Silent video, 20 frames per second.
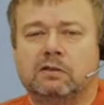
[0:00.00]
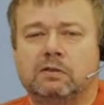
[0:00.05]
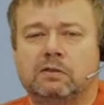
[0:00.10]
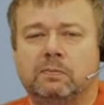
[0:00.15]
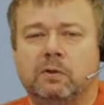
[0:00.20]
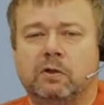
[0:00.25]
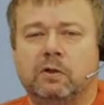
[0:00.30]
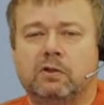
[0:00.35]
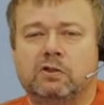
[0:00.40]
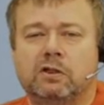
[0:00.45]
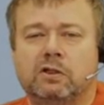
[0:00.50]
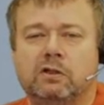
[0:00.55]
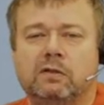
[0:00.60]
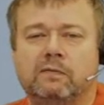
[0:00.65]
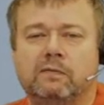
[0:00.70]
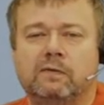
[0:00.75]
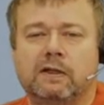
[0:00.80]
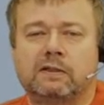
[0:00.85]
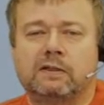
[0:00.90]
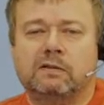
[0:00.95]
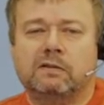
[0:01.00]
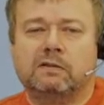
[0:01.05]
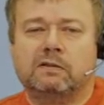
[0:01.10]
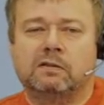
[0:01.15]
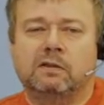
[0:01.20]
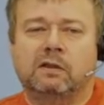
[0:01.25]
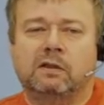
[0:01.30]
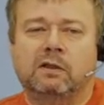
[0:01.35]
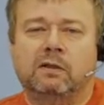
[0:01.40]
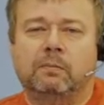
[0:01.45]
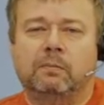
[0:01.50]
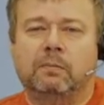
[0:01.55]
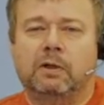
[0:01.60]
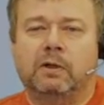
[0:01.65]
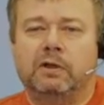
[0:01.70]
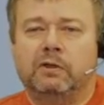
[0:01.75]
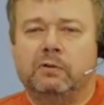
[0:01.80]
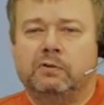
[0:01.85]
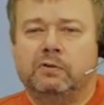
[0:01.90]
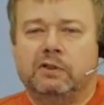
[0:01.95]
topology in advance
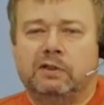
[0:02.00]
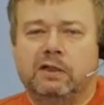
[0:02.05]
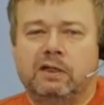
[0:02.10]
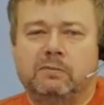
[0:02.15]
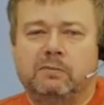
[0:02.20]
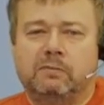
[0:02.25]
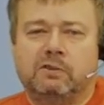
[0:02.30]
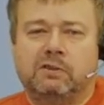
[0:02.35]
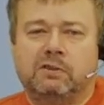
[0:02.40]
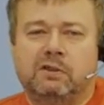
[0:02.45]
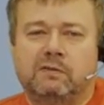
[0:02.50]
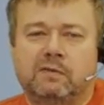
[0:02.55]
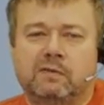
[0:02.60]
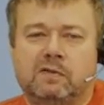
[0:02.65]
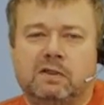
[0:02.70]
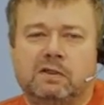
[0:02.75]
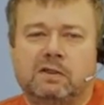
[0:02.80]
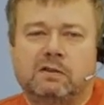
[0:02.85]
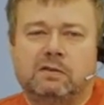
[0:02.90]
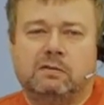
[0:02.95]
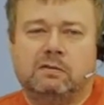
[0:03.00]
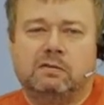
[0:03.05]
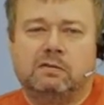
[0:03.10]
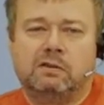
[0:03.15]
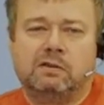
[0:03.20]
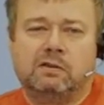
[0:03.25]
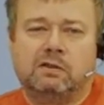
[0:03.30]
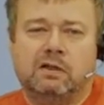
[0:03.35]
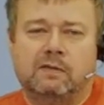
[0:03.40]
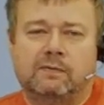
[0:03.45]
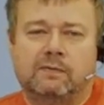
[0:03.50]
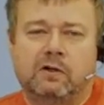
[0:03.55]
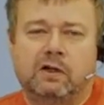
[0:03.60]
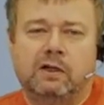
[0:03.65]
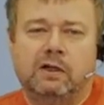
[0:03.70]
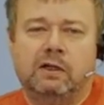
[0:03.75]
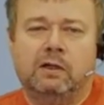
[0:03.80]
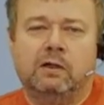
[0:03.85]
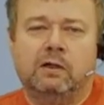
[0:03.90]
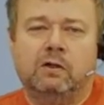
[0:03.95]
by using named services,
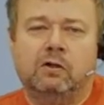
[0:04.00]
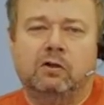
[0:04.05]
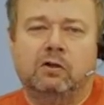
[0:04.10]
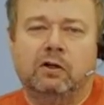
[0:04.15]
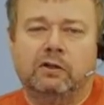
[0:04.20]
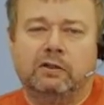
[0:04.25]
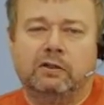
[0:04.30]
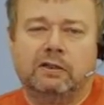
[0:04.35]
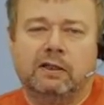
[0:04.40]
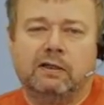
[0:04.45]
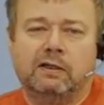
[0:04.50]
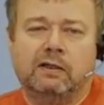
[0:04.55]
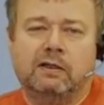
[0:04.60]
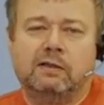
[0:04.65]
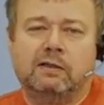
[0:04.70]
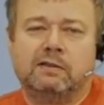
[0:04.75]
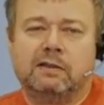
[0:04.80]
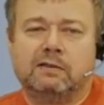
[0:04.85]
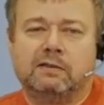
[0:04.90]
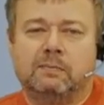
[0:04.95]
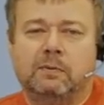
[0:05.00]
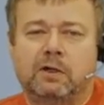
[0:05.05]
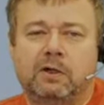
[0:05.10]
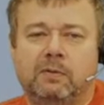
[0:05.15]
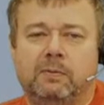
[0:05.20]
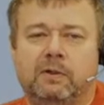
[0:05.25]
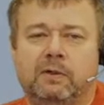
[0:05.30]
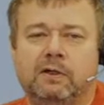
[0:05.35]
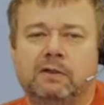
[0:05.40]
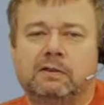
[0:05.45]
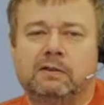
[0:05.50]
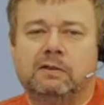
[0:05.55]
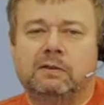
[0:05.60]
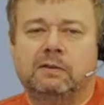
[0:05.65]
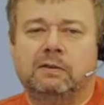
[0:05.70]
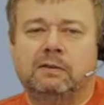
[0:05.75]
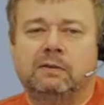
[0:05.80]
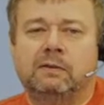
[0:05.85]
discovery, or other techniques as appropriate.